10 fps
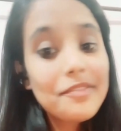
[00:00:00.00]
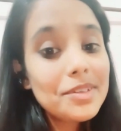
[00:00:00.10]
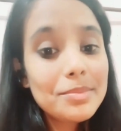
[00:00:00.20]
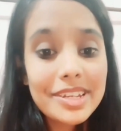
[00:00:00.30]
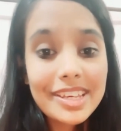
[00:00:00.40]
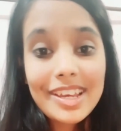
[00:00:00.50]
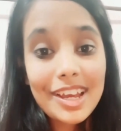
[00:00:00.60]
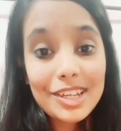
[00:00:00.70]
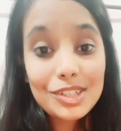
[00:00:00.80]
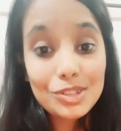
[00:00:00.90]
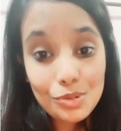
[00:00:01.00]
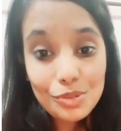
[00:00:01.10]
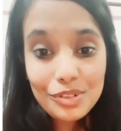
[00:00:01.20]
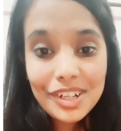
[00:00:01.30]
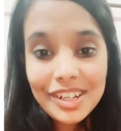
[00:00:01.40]
Everybody I
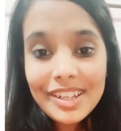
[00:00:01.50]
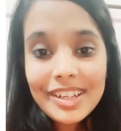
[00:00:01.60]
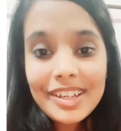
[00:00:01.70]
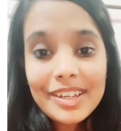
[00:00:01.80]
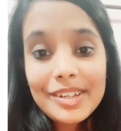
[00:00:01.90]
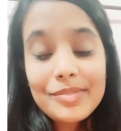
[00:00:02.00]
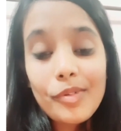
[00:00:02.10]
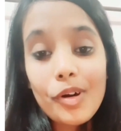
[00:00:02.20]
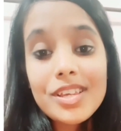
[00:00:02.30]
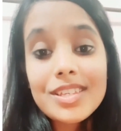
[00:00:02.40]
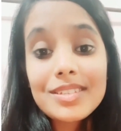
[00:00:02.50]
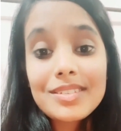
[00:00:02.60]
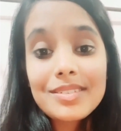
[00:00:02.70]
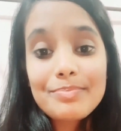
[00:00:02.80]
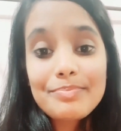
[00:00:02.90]
know
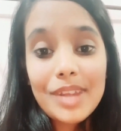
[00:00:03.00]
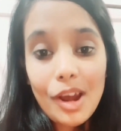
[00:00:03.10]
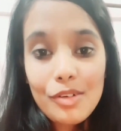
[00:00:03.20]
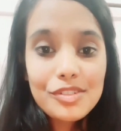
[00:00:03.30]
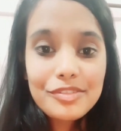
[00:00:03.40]
was proud